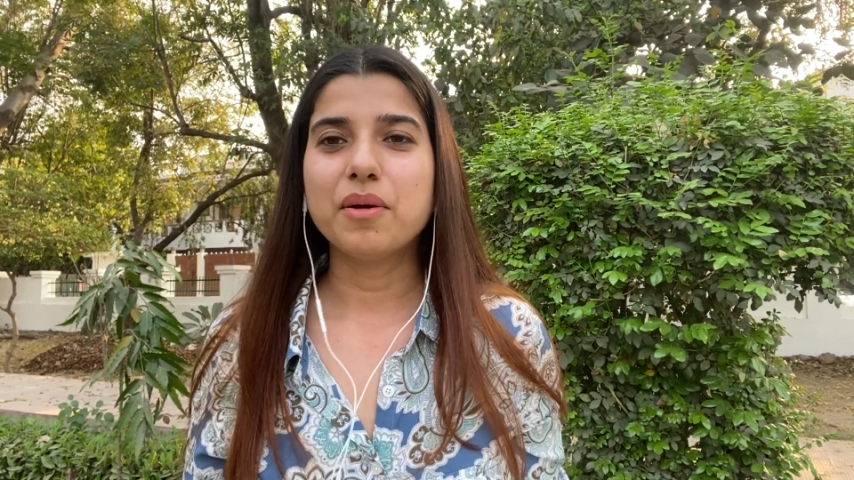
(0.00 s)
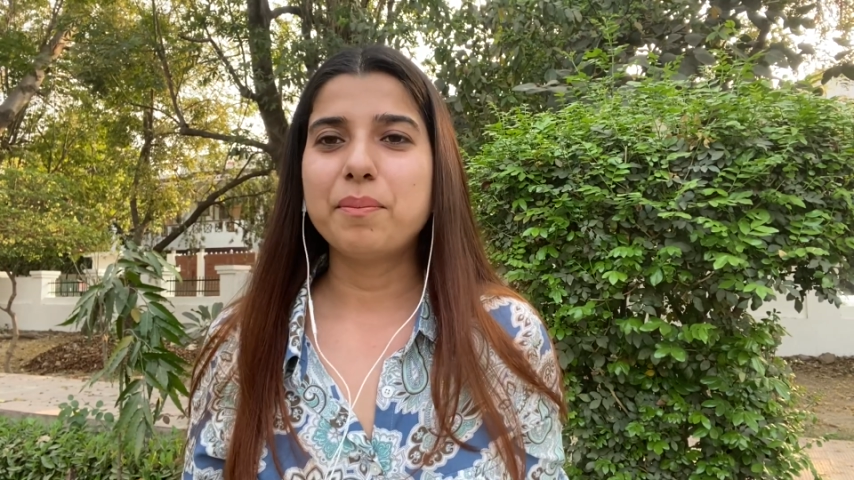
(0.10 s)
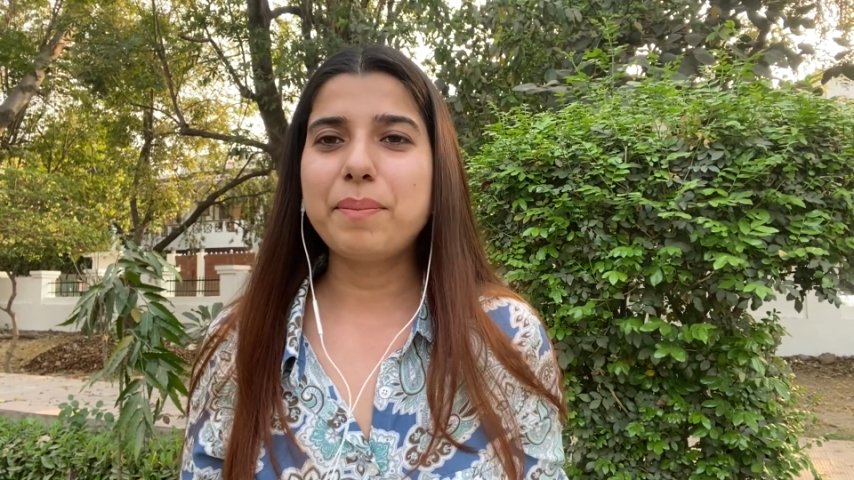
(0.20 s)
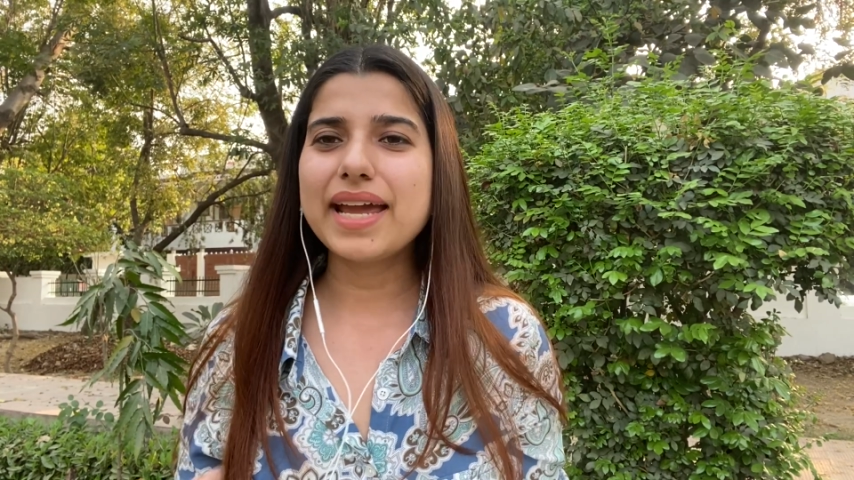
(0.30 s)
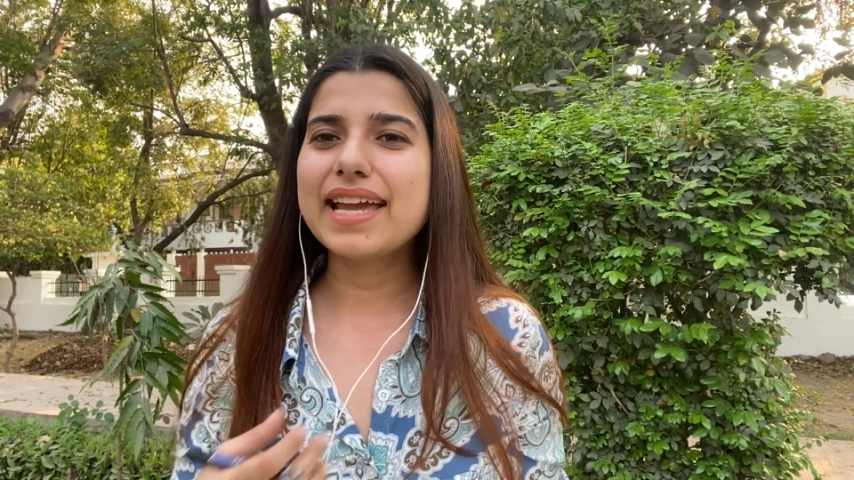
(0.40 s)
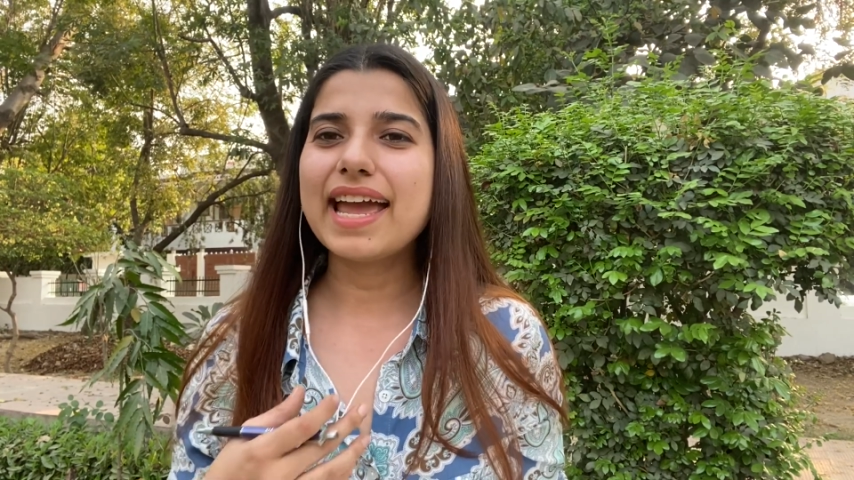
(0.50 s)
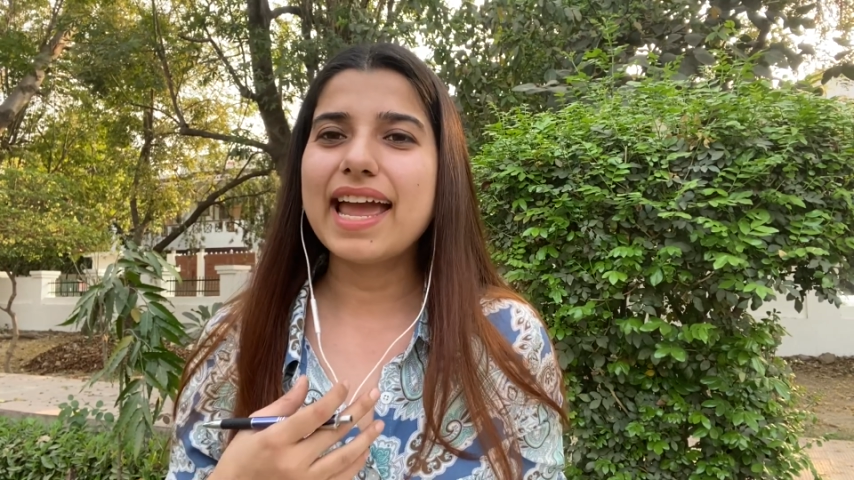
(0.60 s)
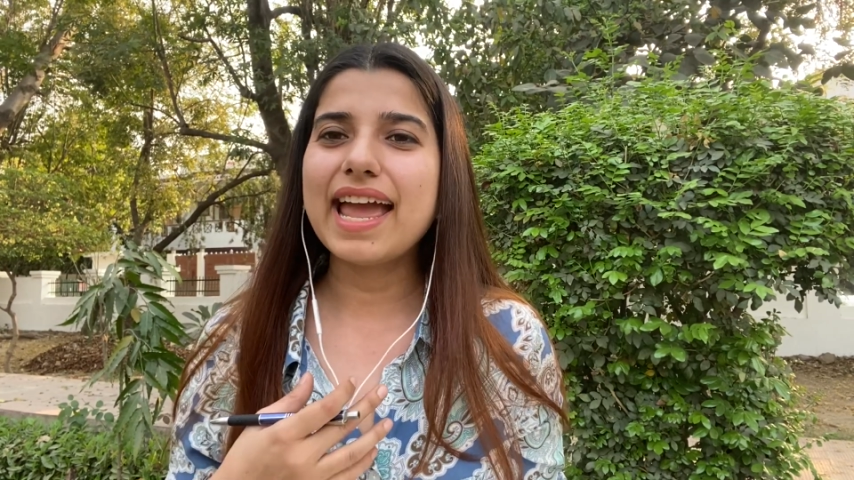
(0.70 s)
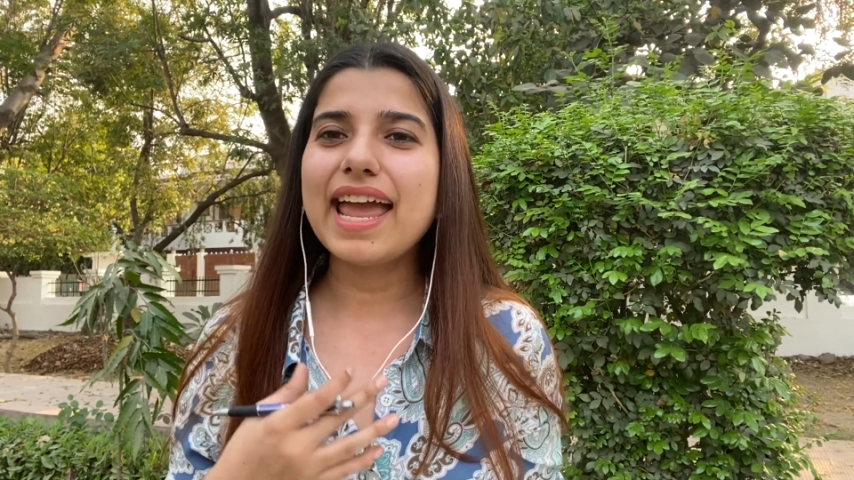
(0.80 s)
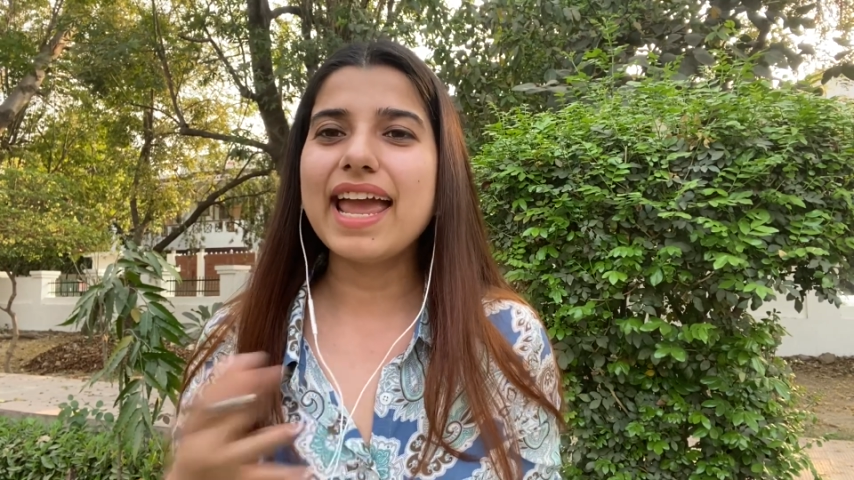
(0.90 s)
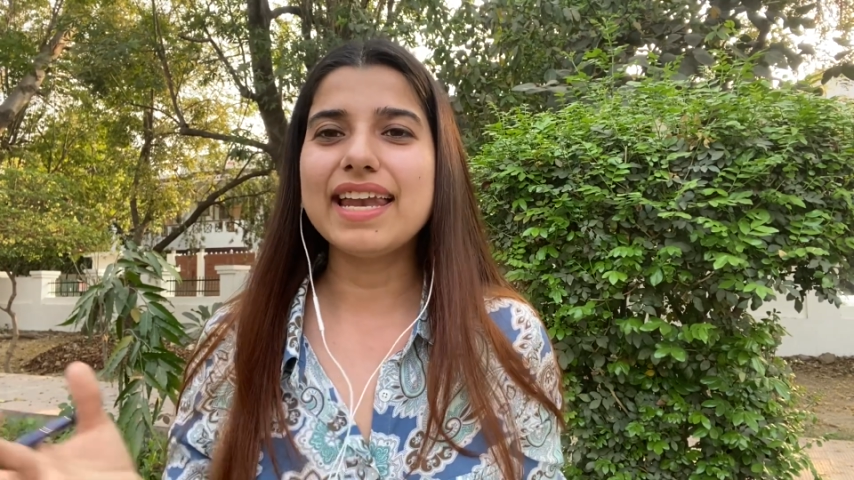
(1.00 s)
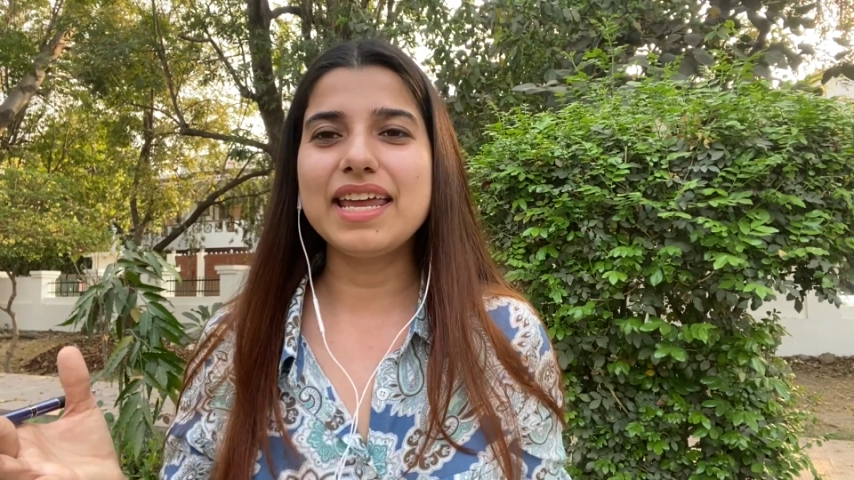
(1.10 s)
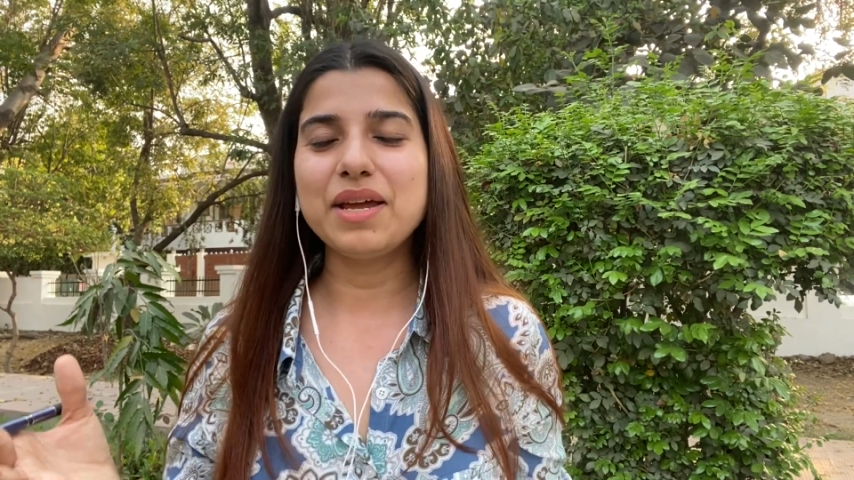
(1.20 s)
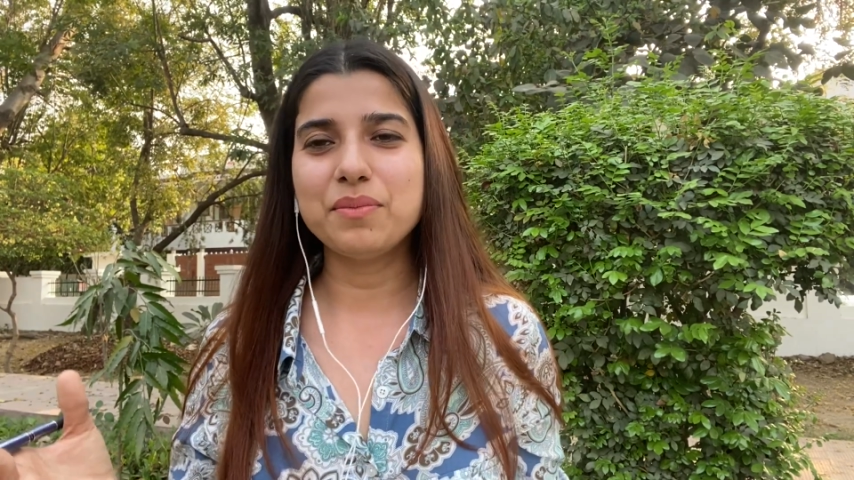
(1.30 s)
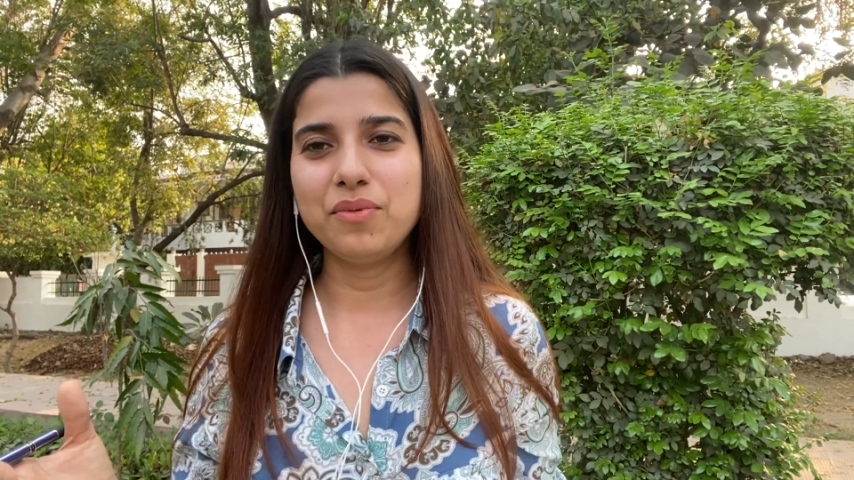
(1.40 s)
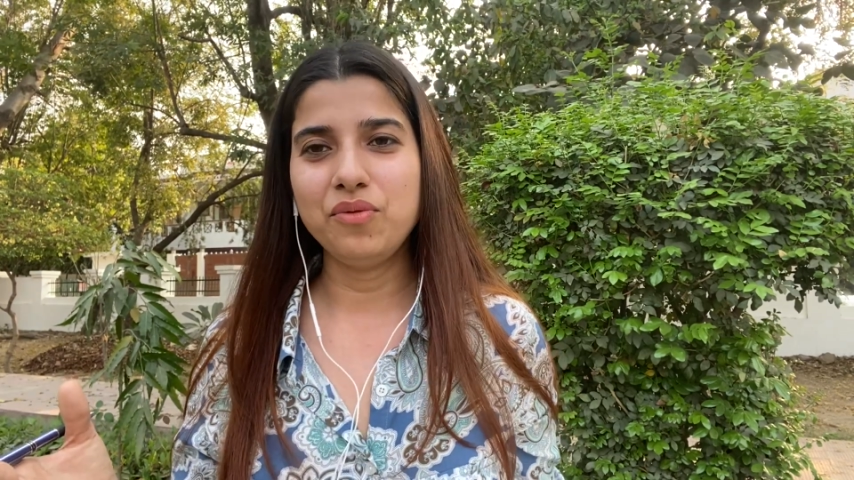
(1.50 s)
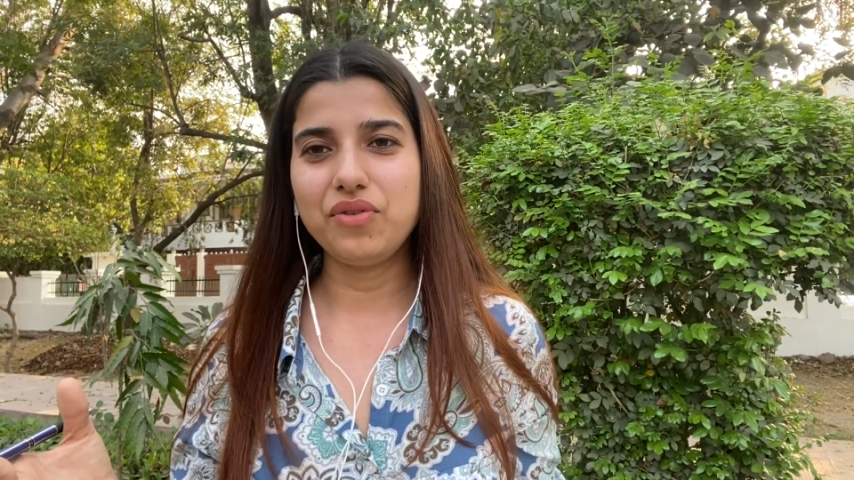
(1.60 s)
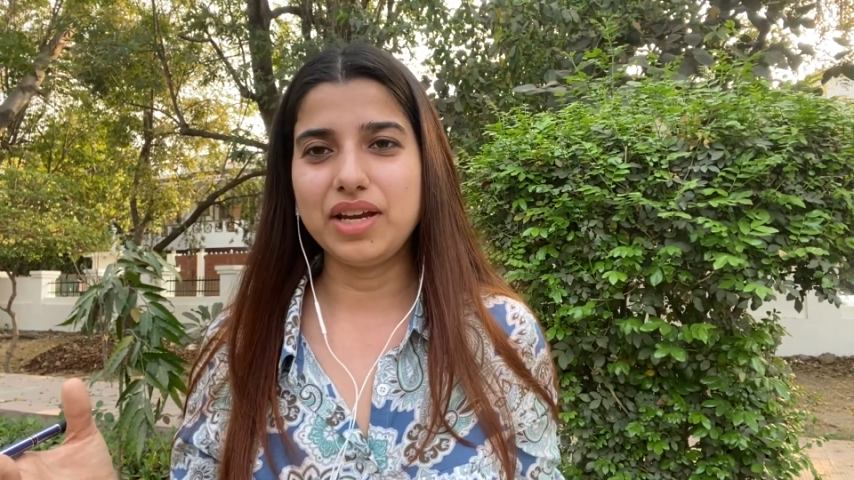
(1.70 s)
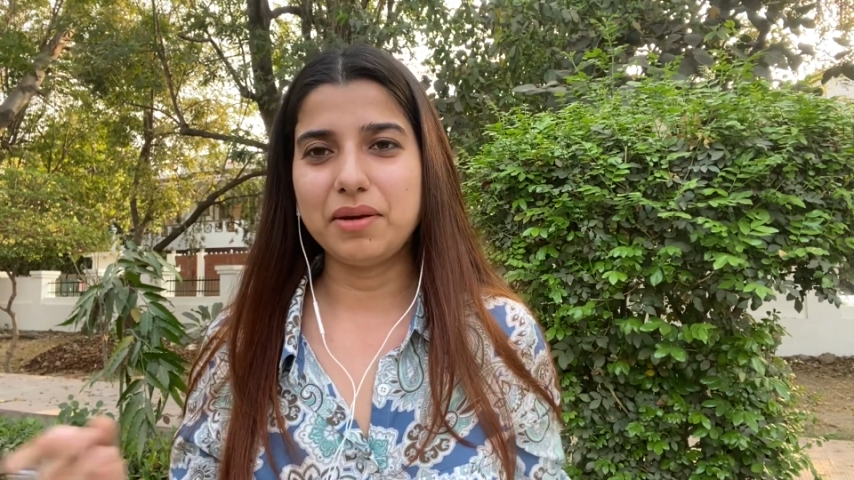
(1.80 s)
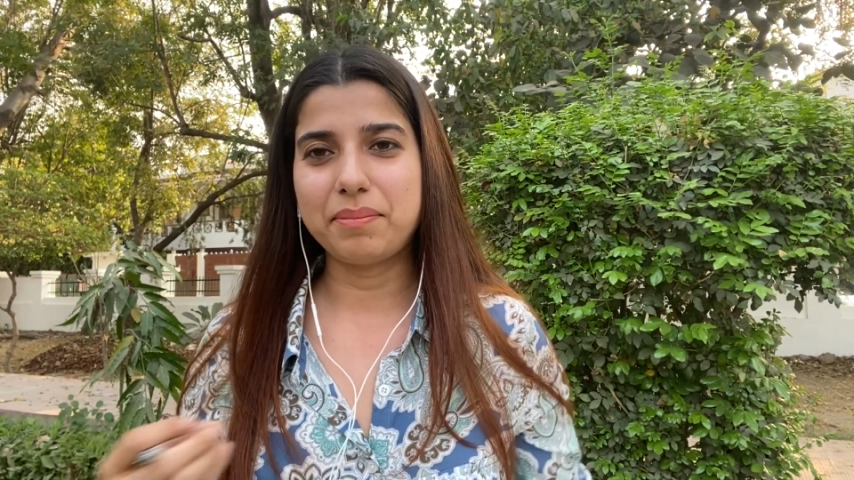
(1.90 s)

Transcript: Pick any movie,